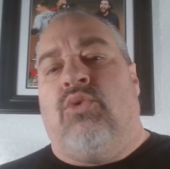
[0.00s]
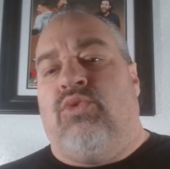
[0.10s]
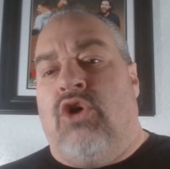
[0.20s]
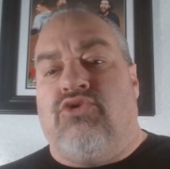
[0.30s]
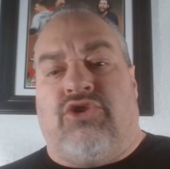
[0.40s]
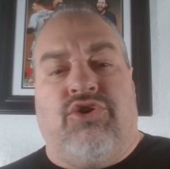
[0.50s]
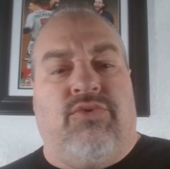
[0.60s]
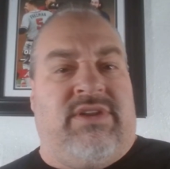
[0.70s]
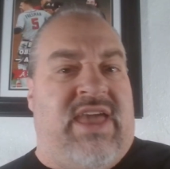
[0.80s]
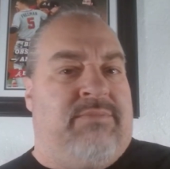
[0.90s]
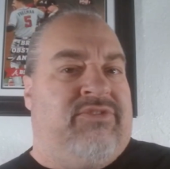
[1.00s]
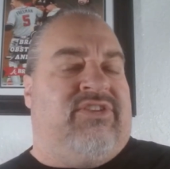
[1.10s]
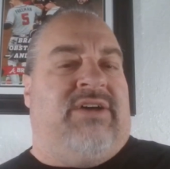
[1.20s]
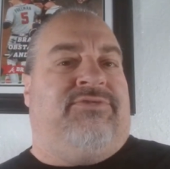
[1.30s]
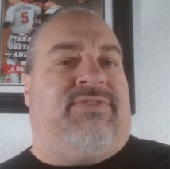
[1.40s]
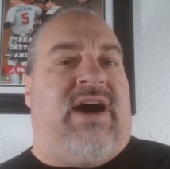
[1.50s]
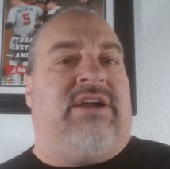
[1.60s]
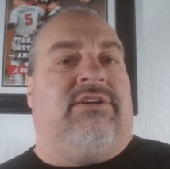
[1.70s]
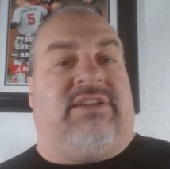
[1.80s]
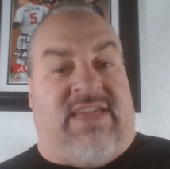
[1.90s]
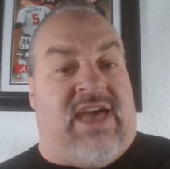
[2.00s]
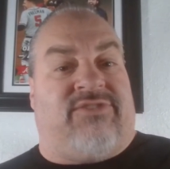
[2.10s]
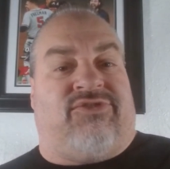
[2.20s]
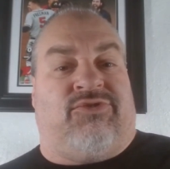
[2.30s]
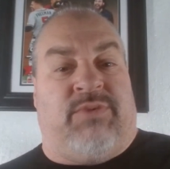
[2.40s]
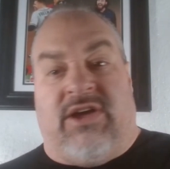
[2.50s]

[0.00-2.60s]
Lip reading: Roku and Amazon Fire, yes,